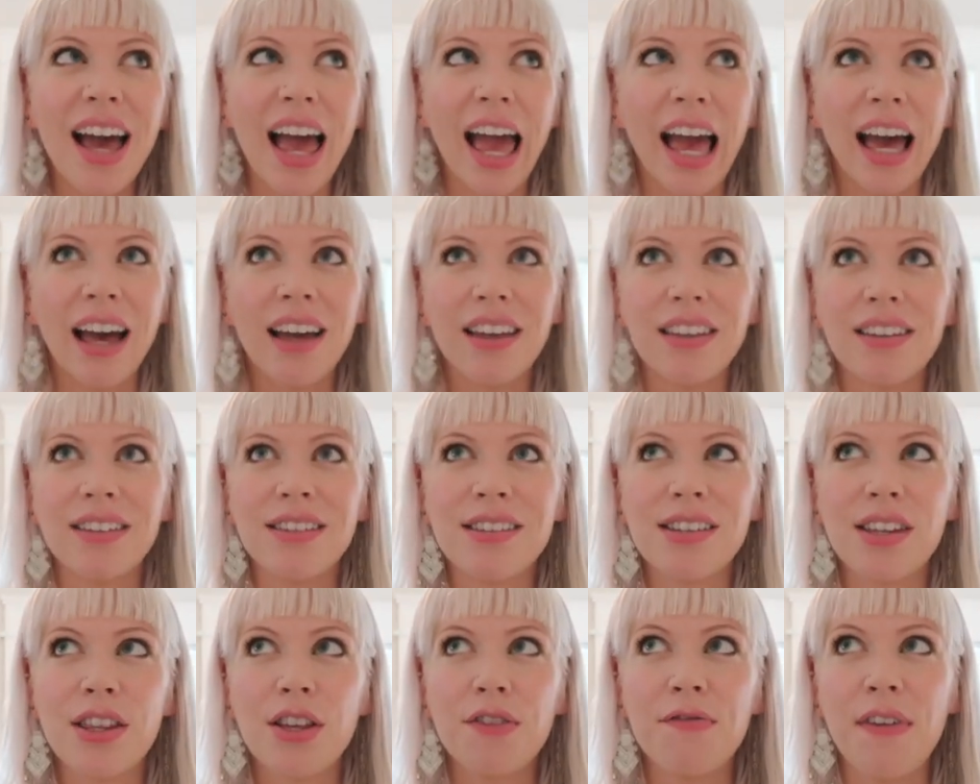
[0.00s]

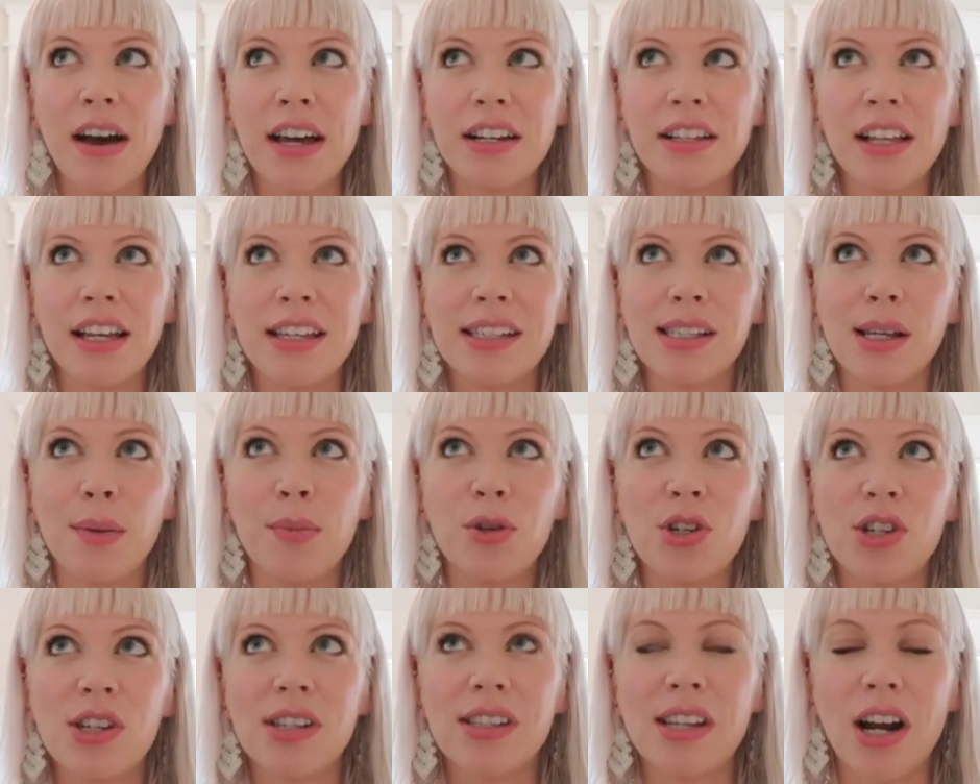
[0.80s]
And the finalized
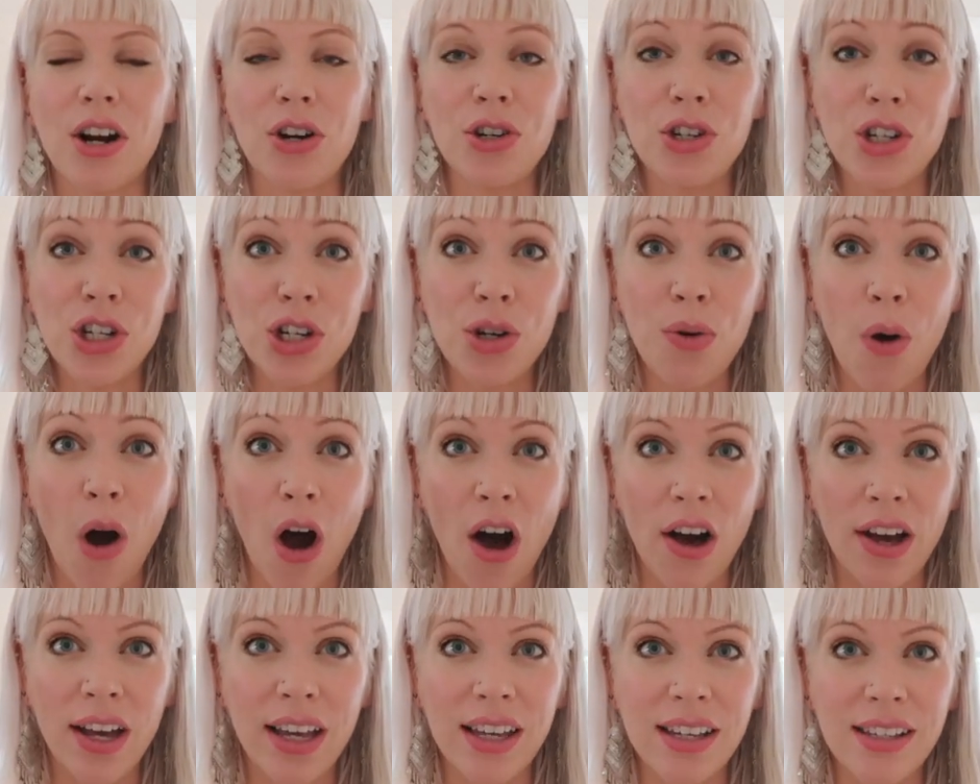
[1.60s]
images are due
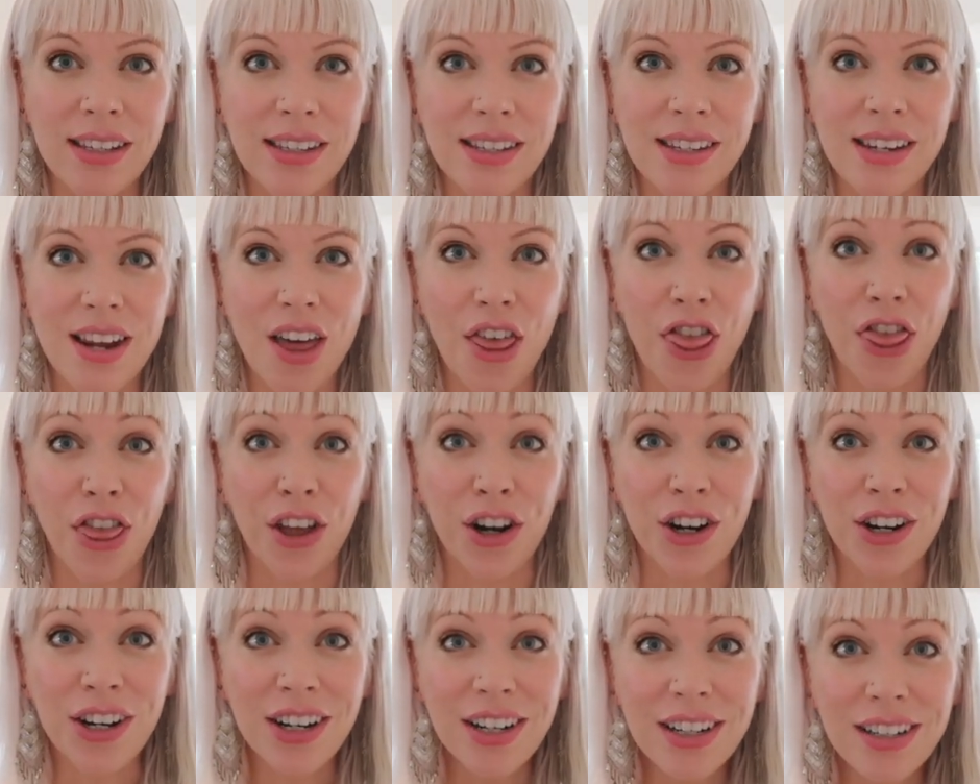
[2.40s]
August
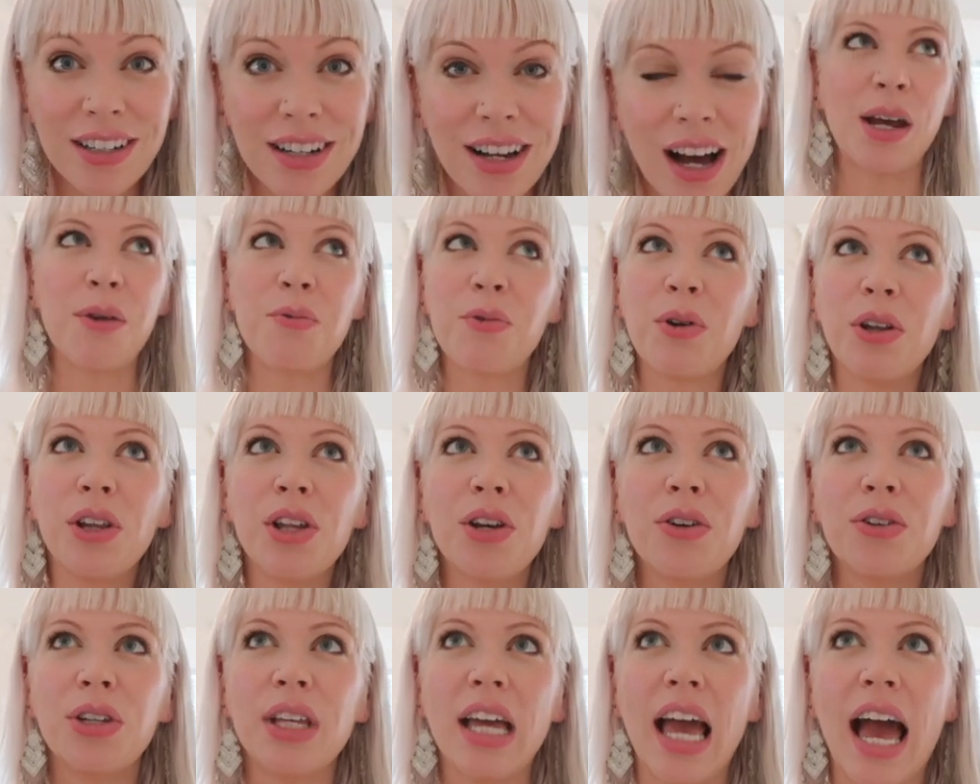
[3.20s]
3rd. I
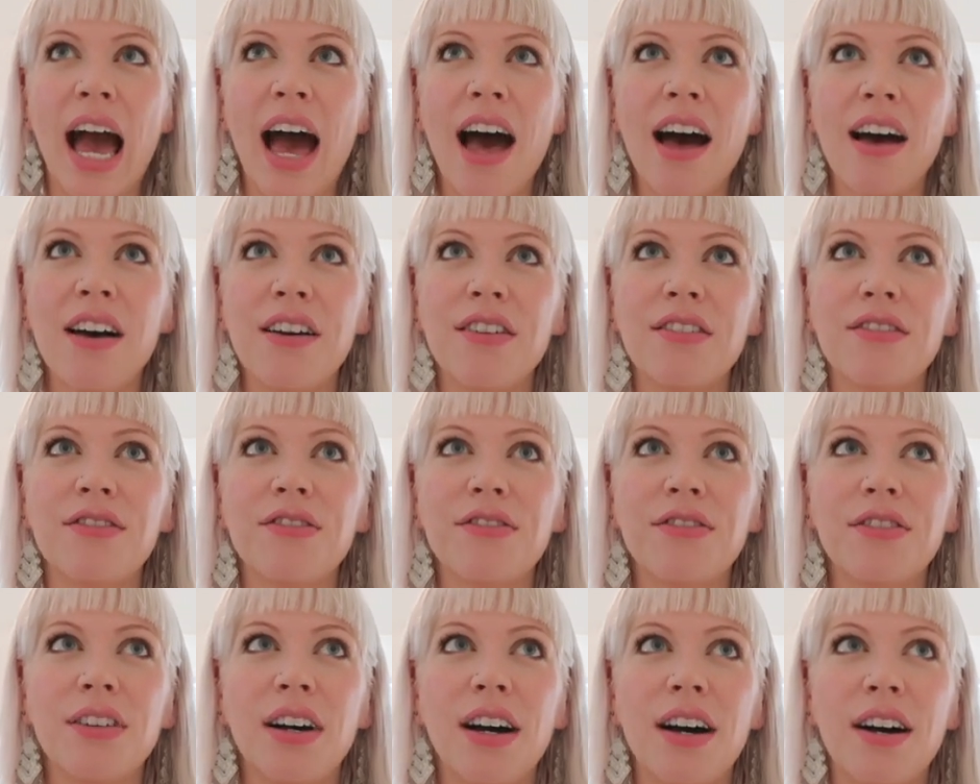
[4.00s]
really only
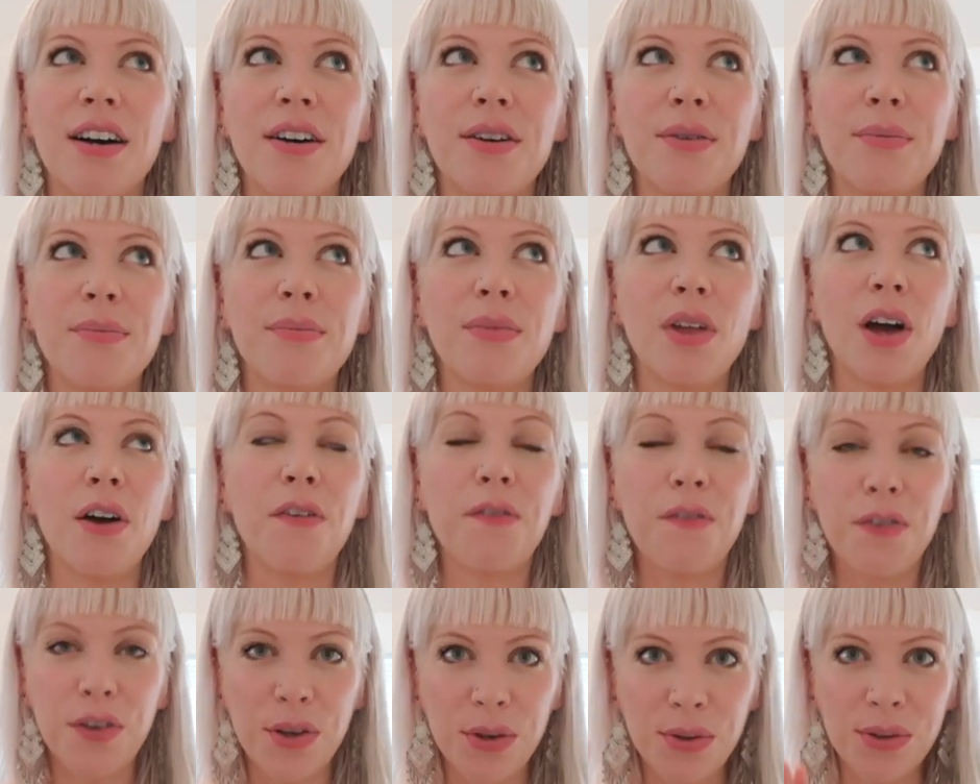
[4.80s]
have
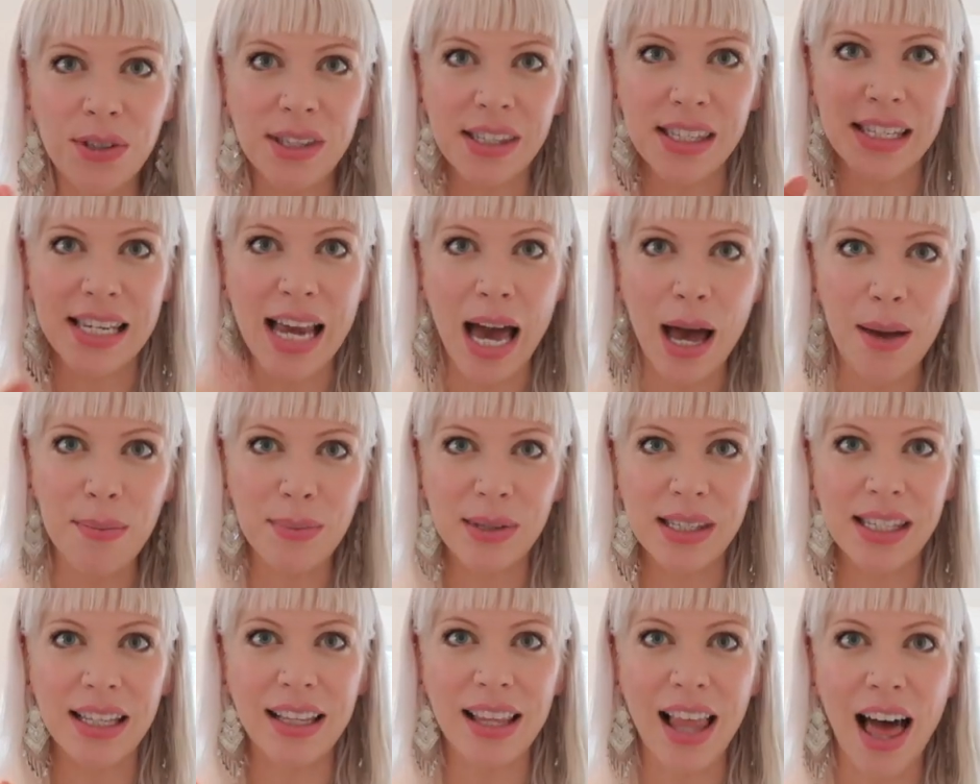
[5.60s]
a few
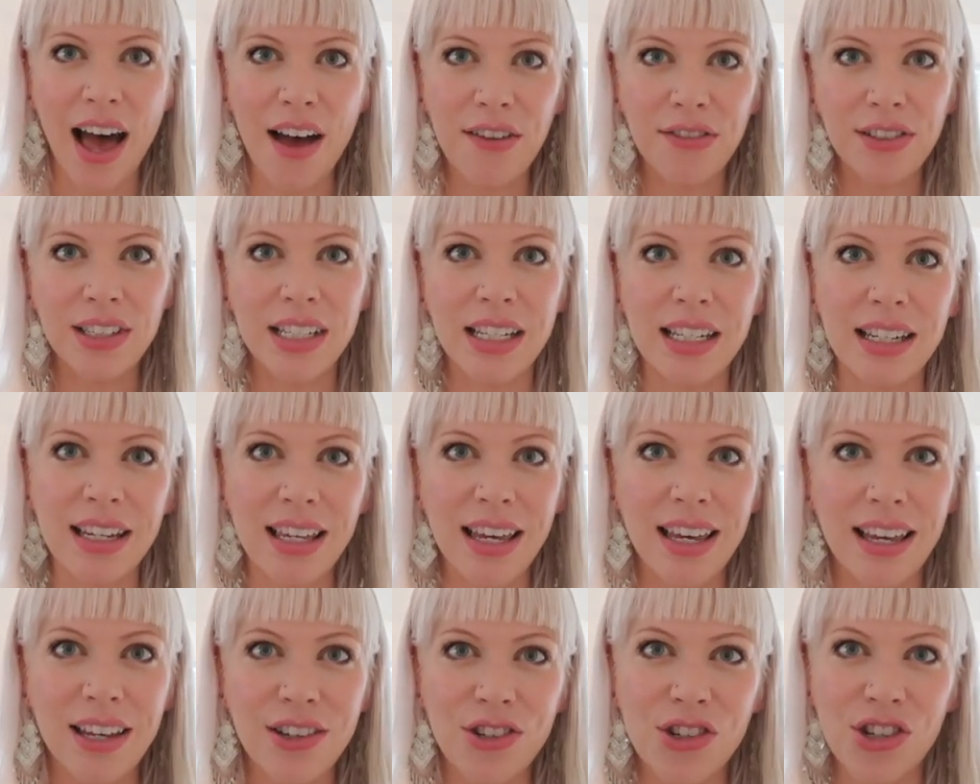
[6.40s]
steps left in
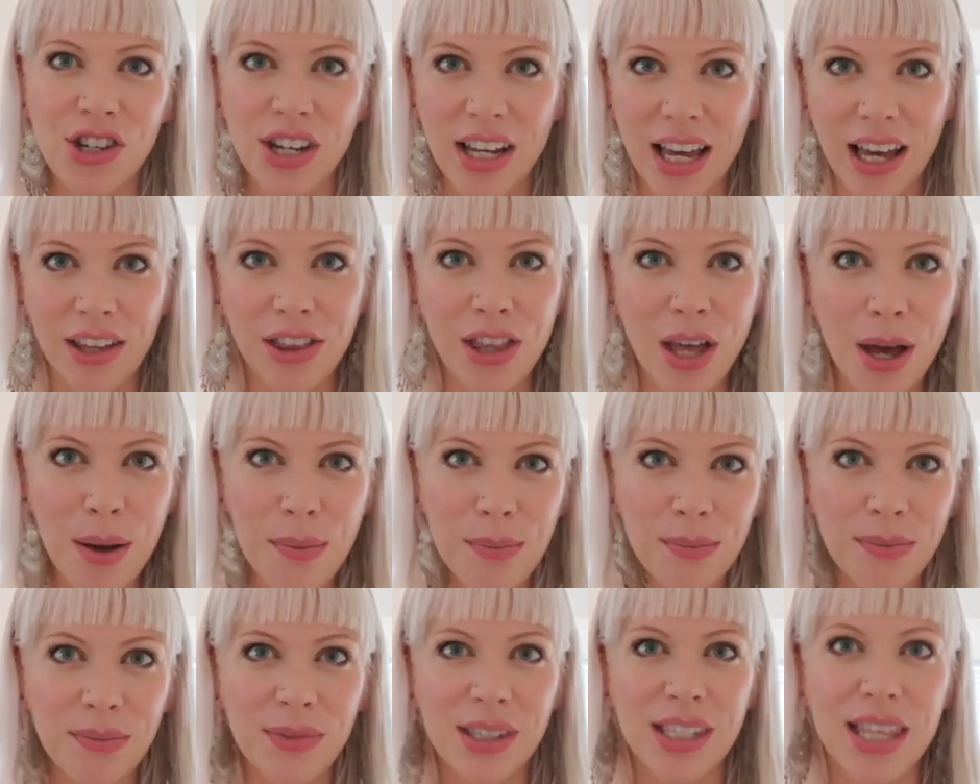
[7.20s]
each to get
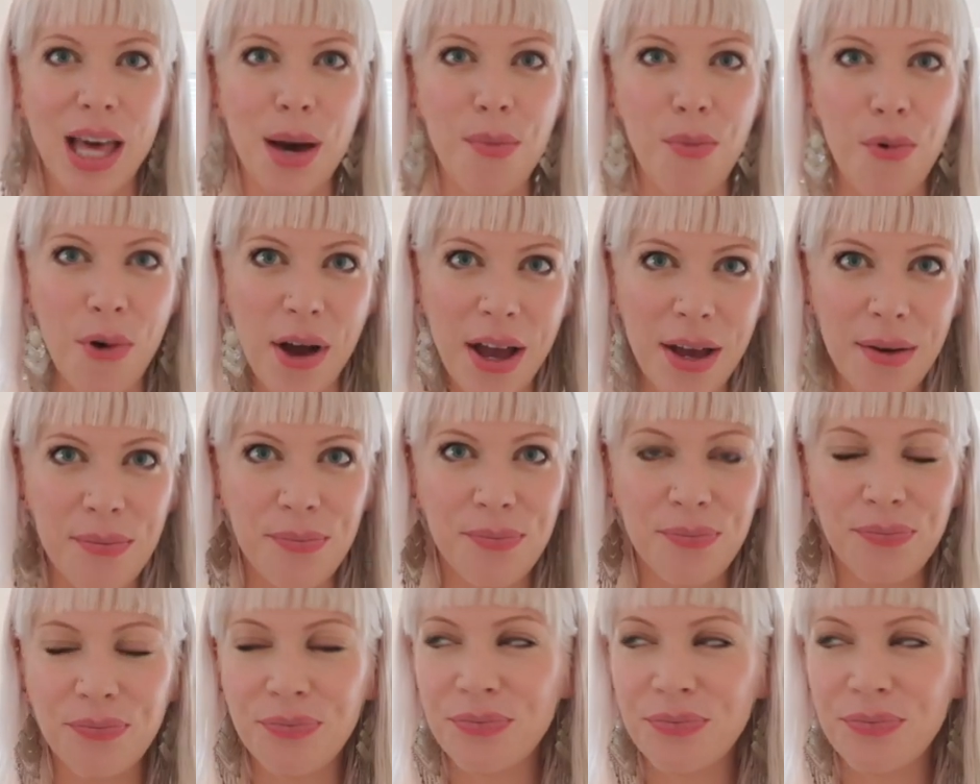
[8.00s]
them to that point.